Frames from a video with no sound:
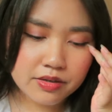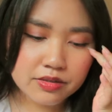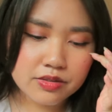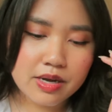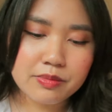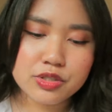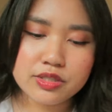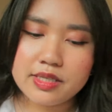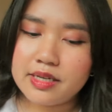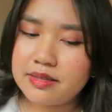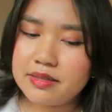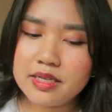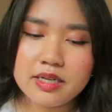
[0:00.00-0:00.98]
so I would just
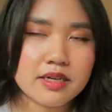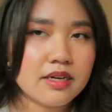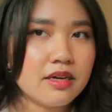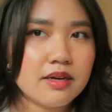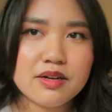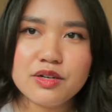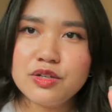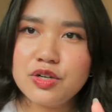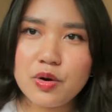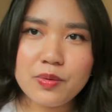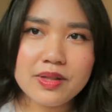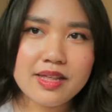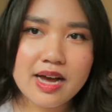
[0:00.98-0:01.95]
go
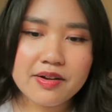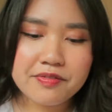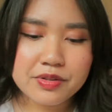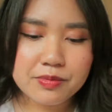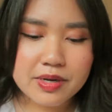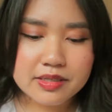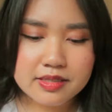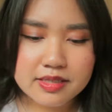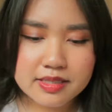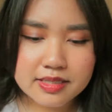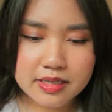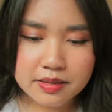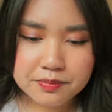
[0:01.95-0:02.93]
with that for the rest of the
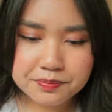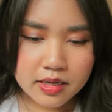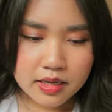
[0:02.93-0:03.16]
scene.